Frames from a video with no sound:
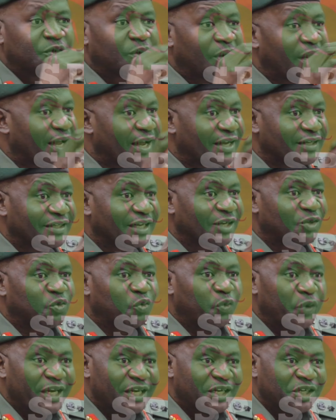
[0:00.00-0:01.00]
So like I said, to
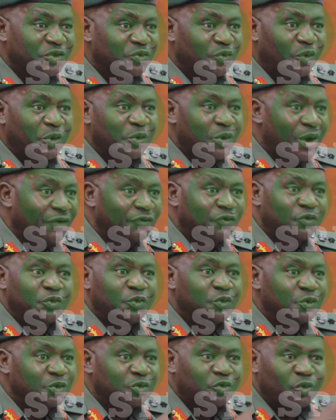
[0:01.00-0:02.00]
win this war, you have to
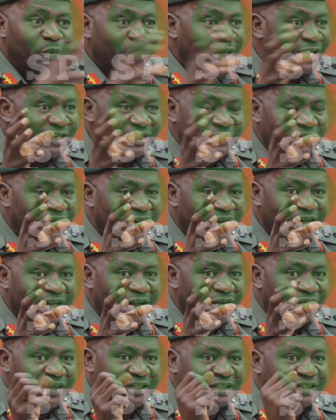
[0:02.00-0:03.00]
use so many different
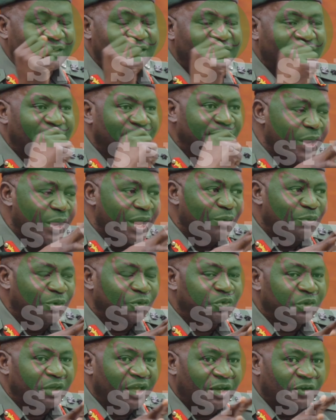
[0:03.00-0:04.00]
diverse systems. We were
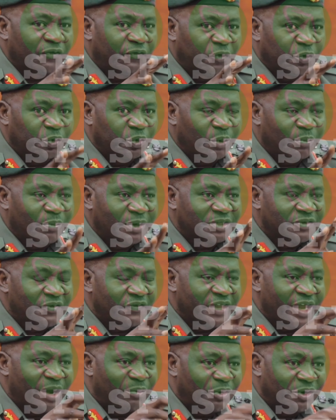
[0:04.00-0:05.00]
able to get the phone numbers
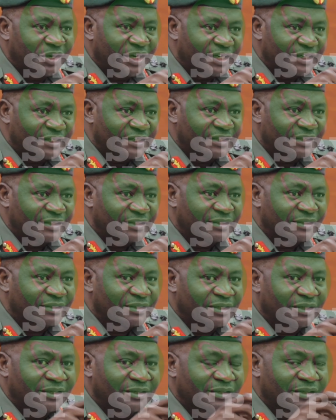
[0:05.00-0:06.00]
of their mothers. We
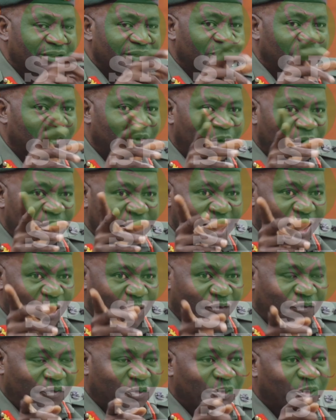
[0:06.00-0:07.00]
got their
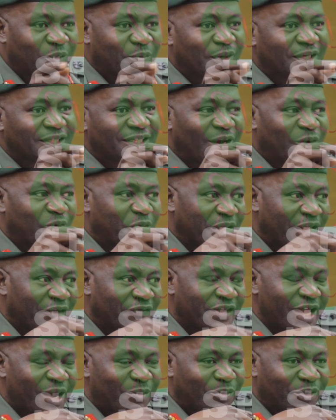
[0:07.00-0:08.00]
own phone numbers and we
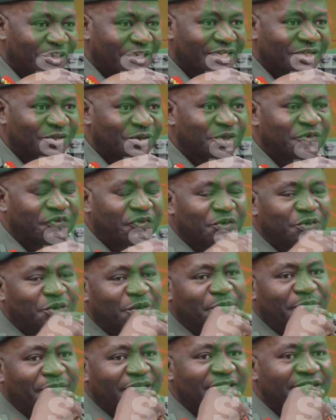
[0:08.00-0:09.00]
give their mothers those phone
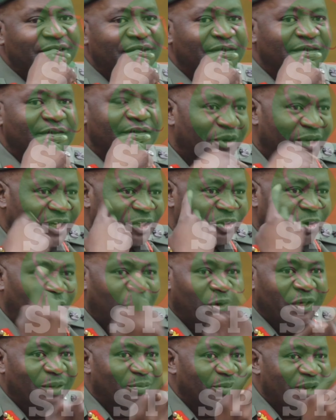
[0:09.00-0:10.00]
numbers. Mothers
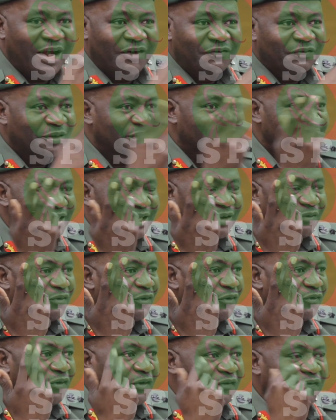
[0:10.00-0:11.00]
call them, they have not seen them
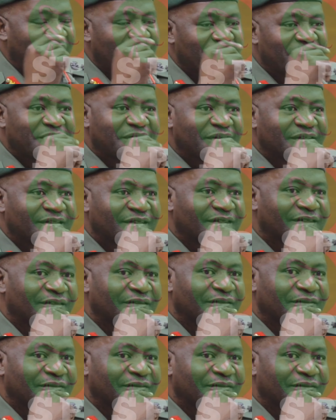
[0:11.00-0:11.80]
for 4 or 5 years.